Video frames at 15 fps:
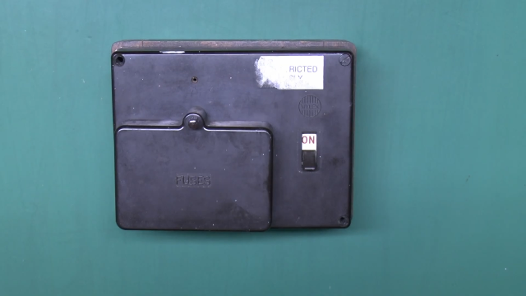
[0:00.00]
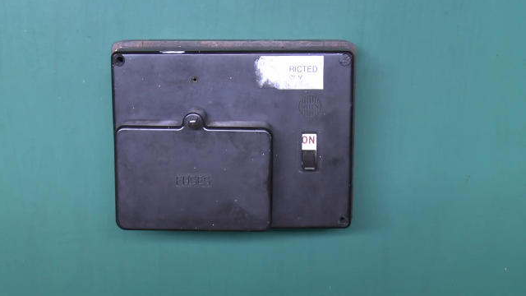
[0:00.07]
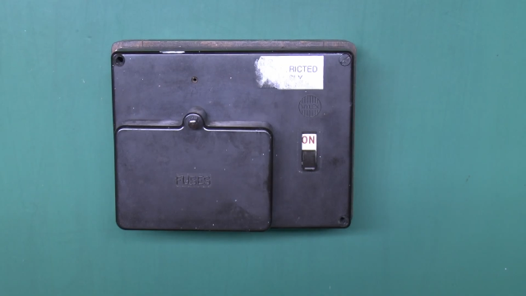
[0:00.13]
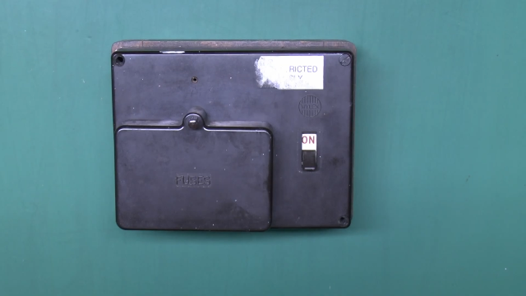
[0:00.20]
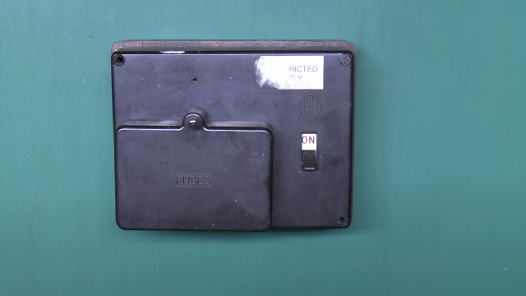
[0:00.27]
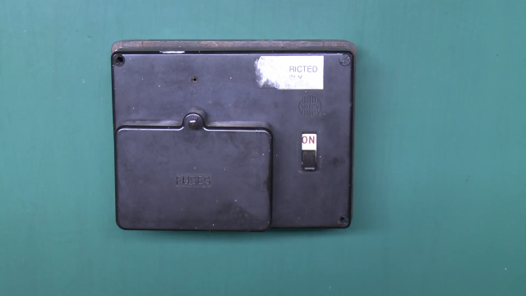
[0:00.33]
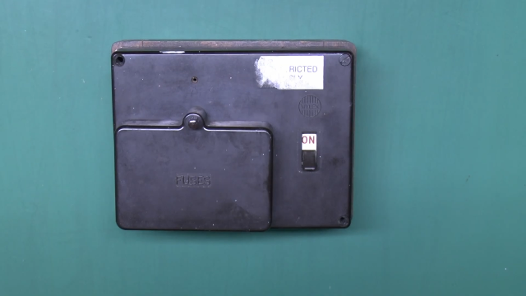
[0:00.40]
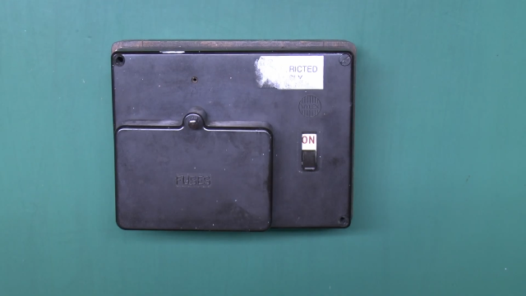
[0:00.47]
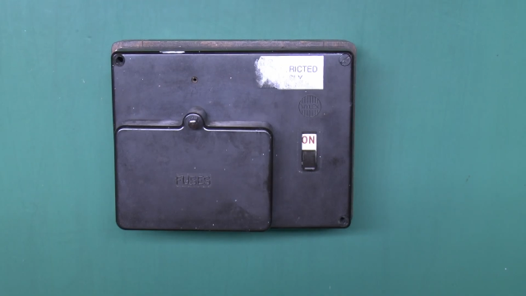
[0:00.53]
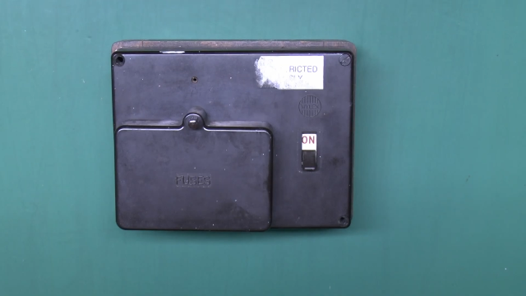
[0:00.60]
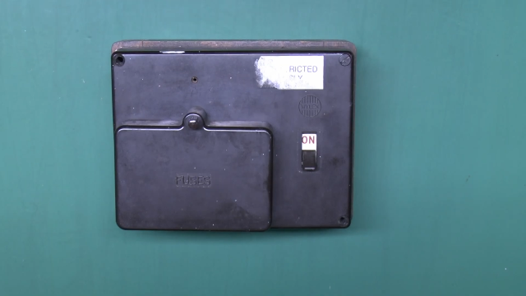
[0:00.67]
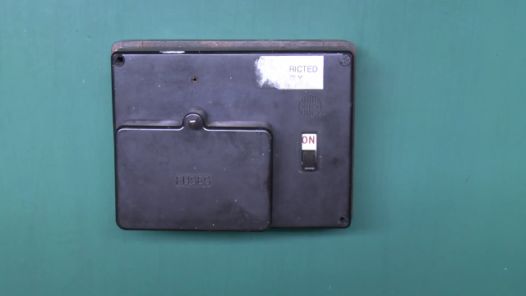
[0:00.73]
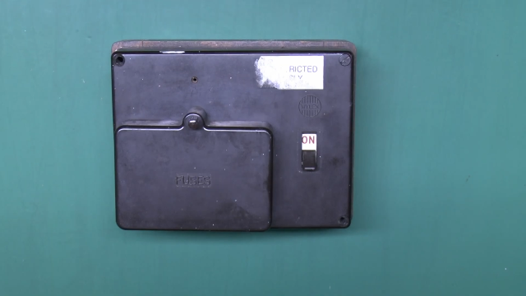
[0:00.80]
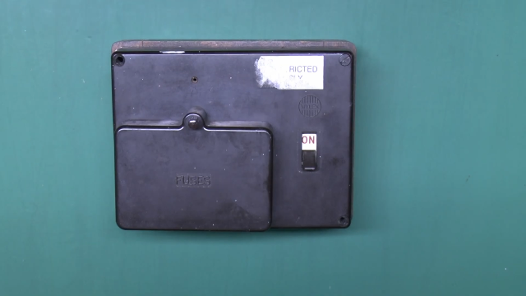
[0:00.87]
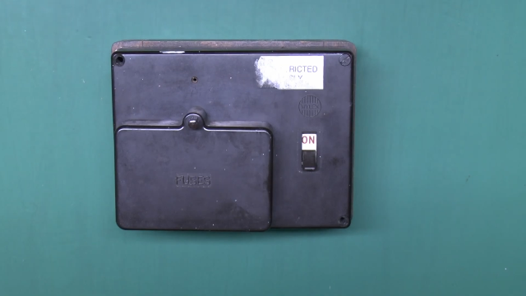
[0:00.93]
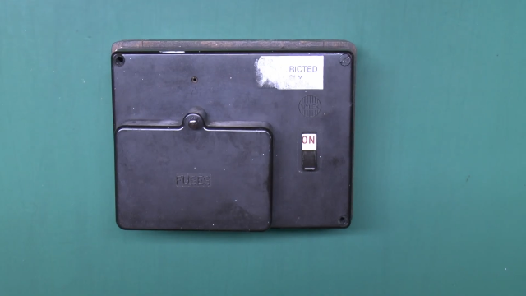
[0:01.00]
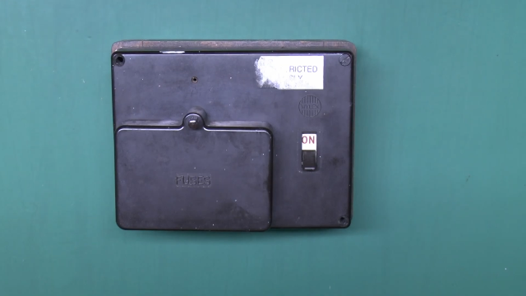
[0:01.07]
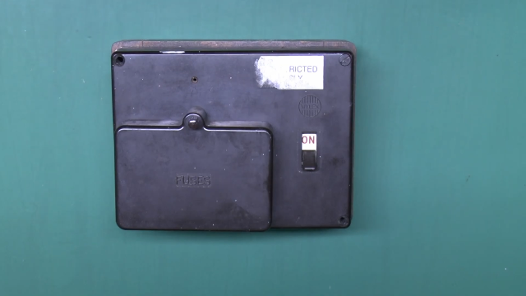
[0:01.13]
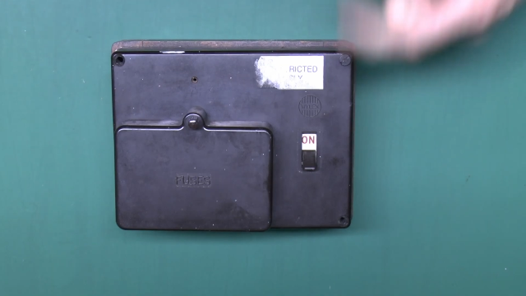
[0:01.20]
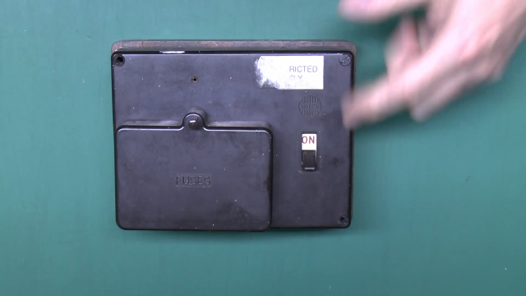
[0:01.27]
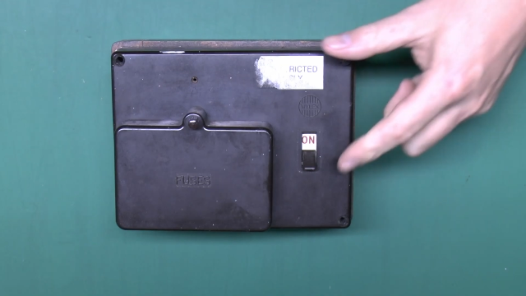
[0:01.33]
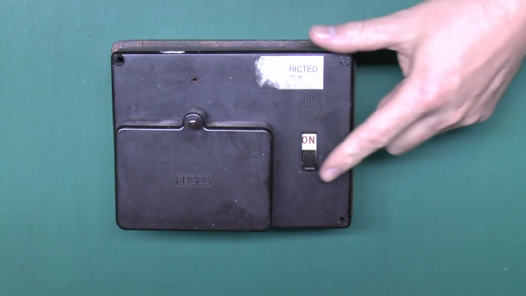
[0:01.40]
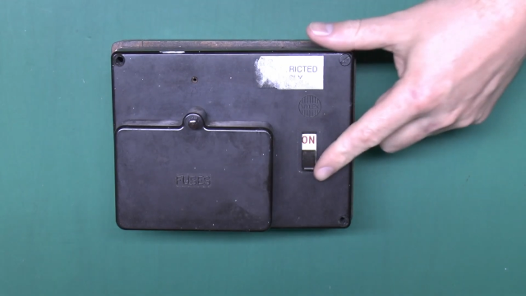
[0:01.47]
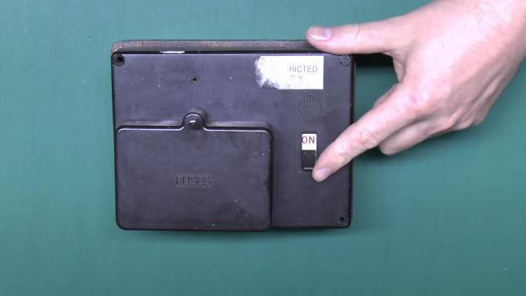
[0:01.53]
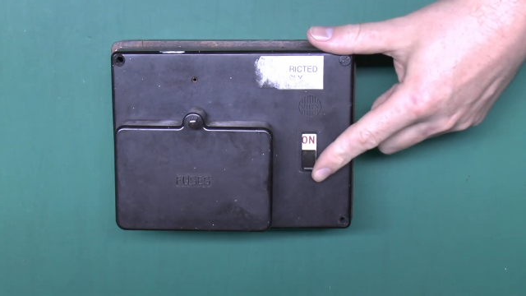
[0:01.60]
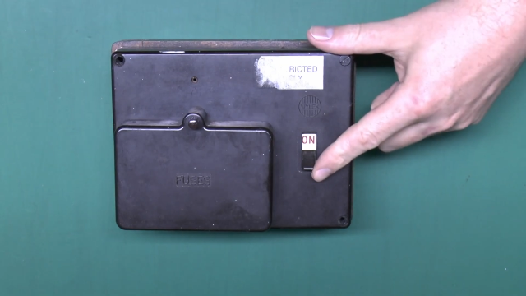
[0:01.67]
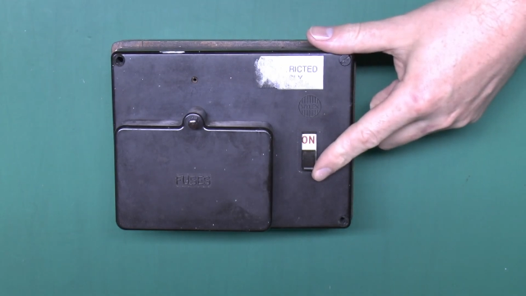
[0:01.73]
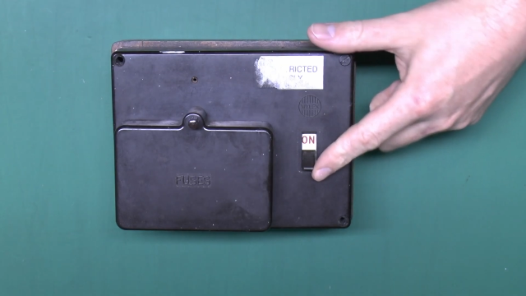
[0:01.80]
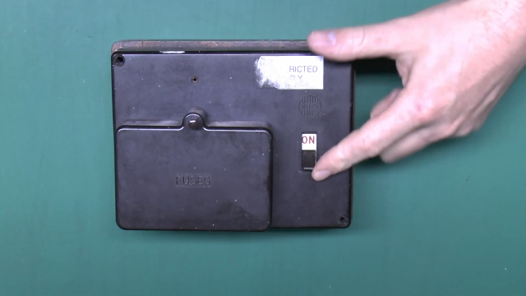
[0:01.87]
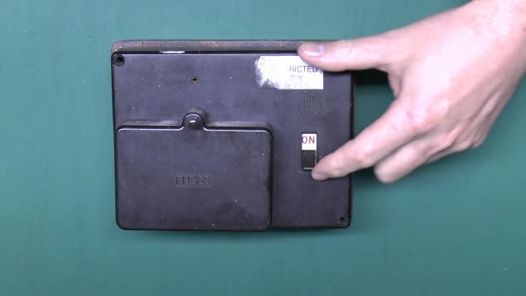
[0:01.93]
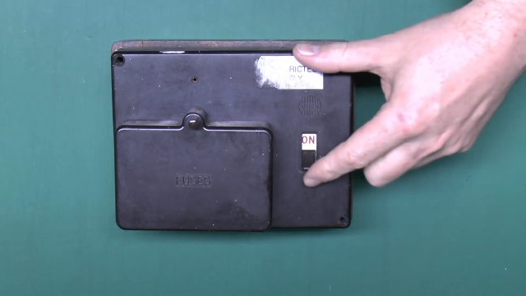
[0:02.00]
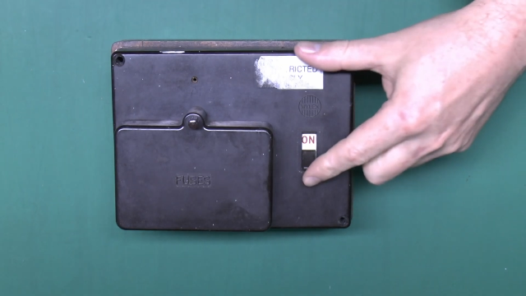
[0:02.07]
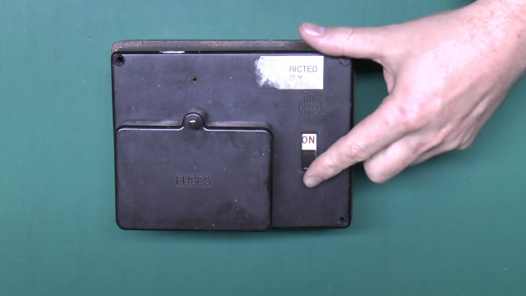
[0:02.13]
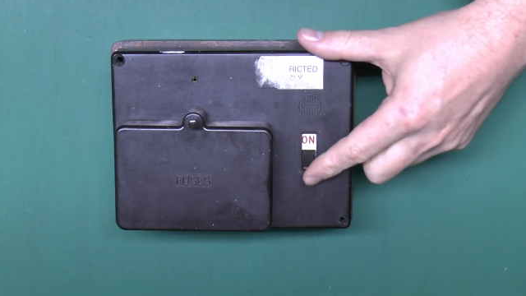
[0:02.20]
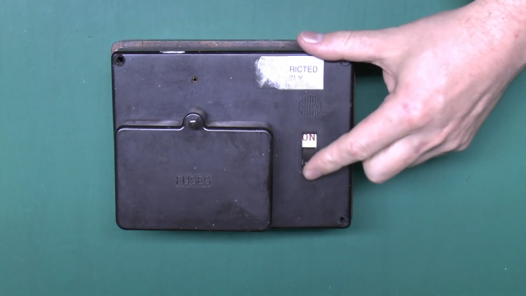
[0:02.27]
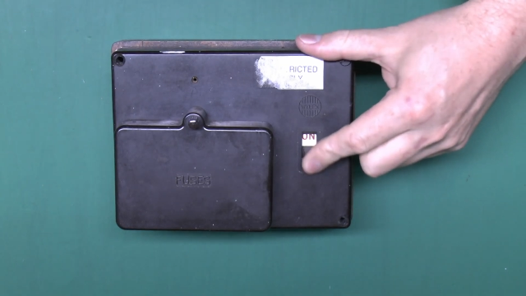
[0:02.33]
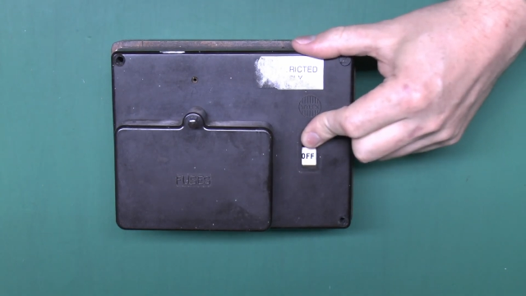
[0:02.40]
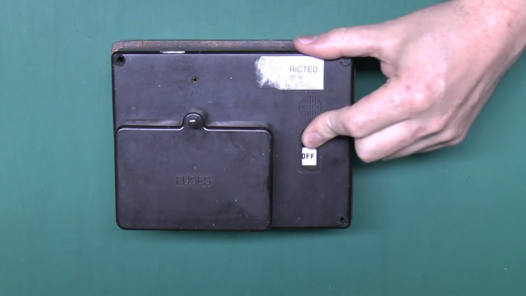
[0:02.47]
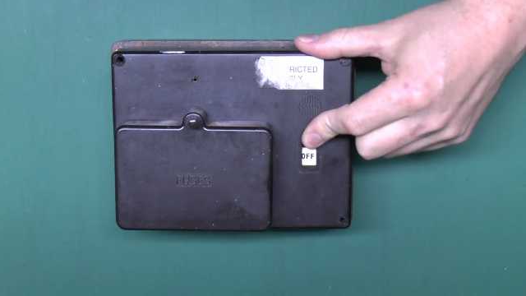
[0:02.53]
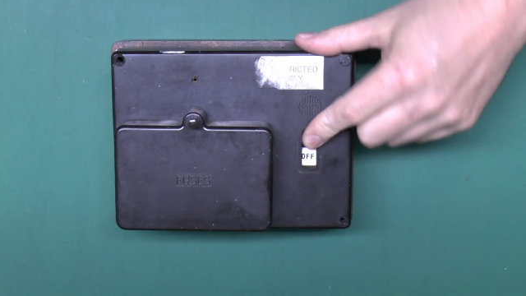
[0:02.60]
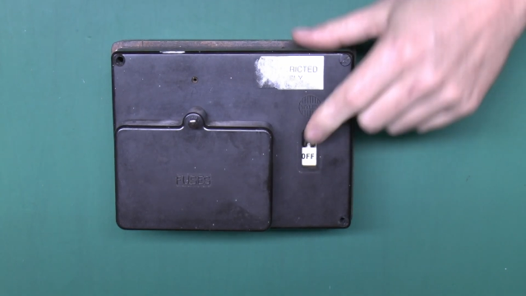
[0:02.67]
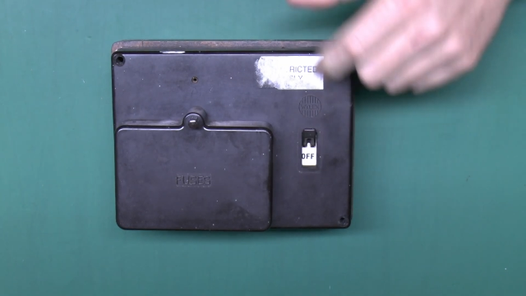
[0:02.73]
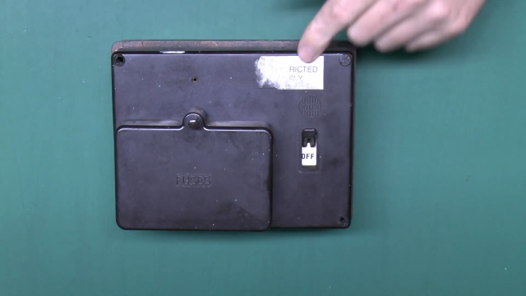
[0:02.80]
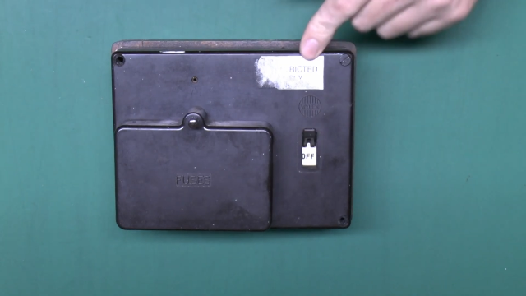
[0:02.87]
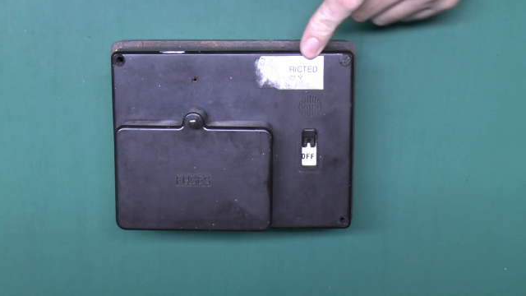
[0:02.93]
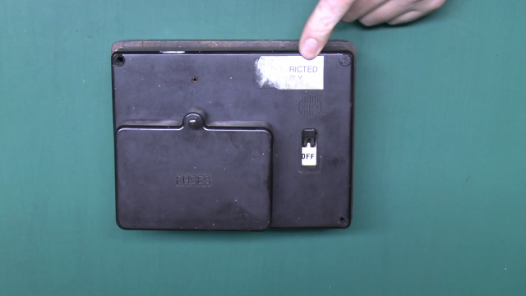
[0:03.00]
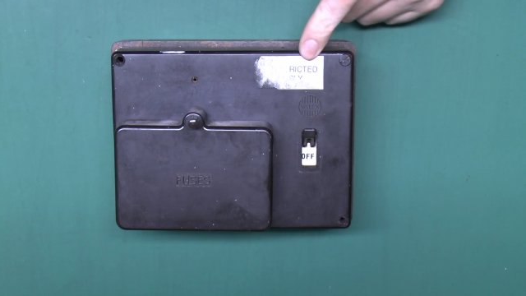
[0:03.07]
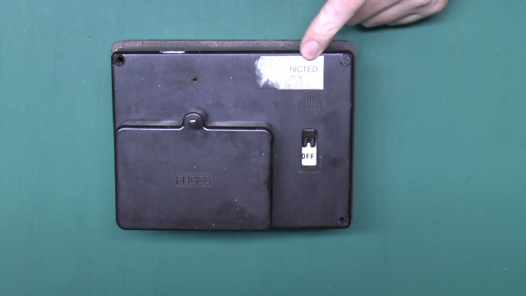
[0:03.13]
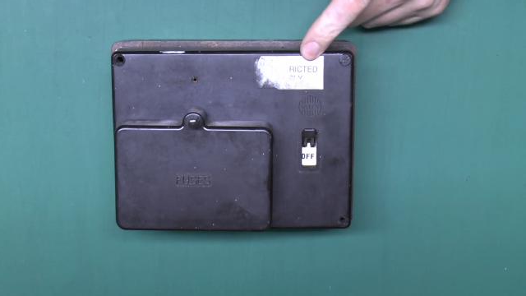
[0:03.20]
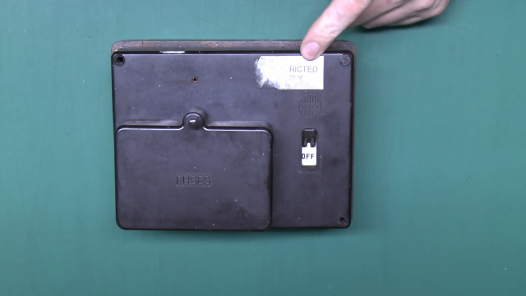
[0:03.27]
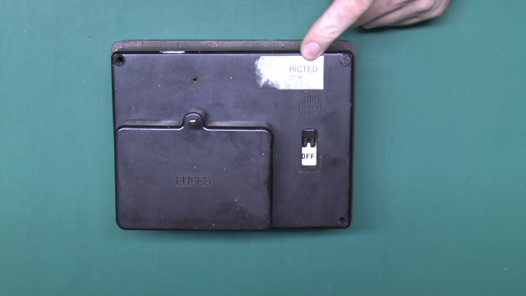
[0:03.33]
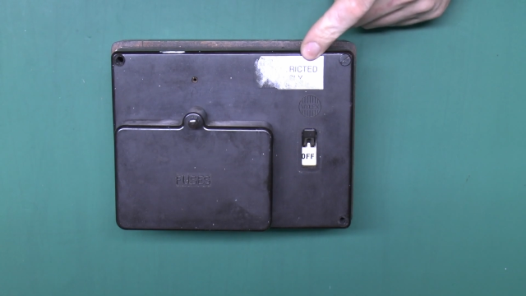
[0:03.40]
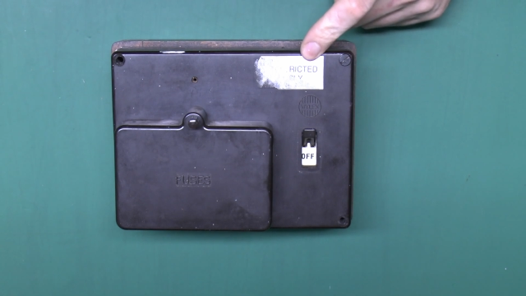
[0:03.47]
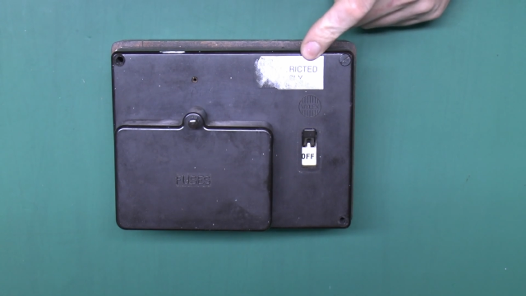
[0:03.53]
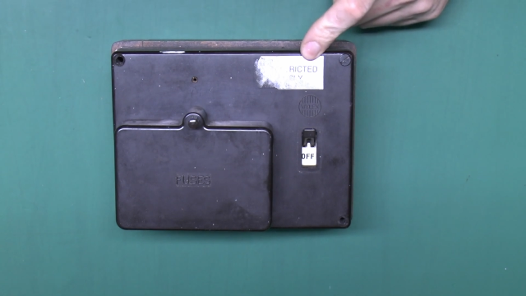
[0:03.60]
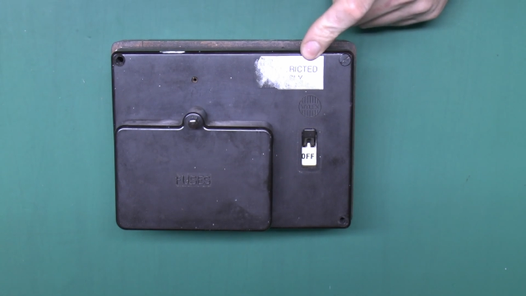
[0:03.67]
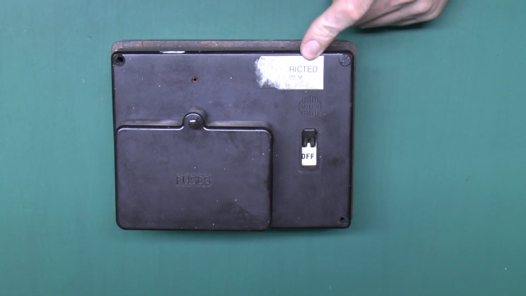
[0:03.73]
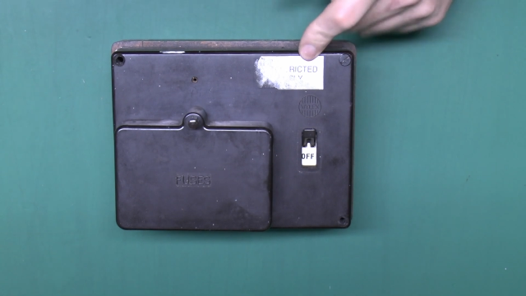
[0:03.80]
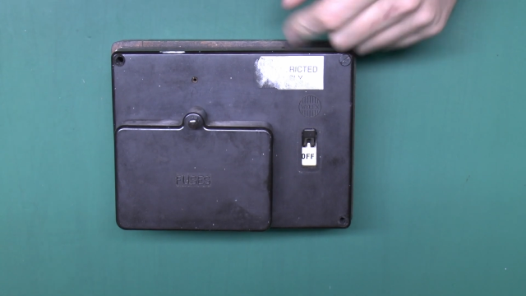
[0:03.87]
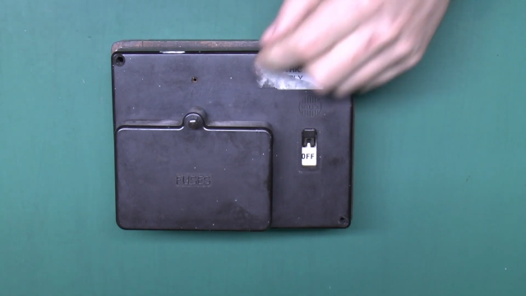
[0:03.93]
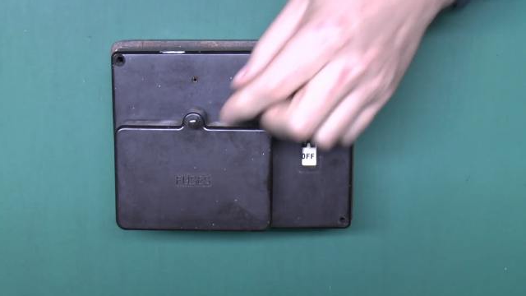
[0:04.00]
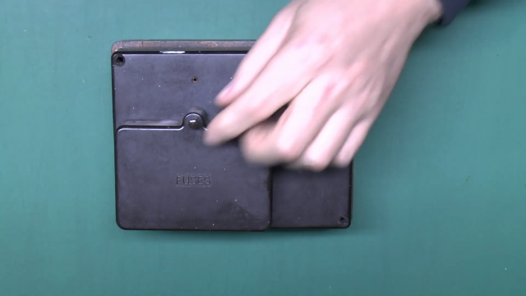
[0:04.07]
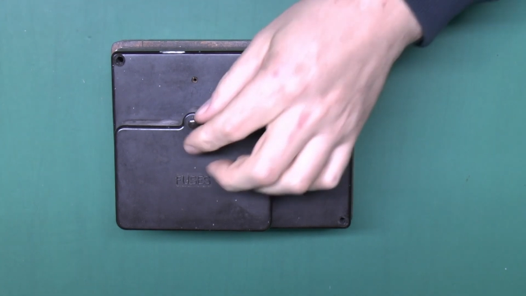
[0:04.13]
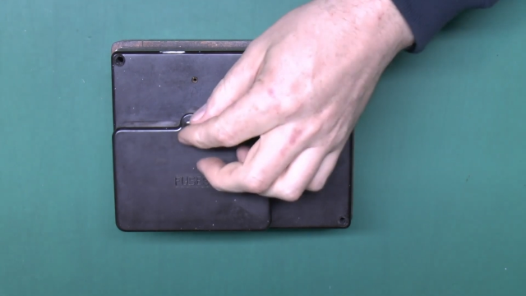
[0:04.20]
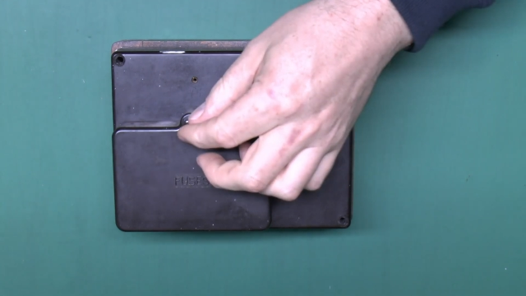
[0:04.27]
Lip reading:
No face is visible, so there are no lips to read.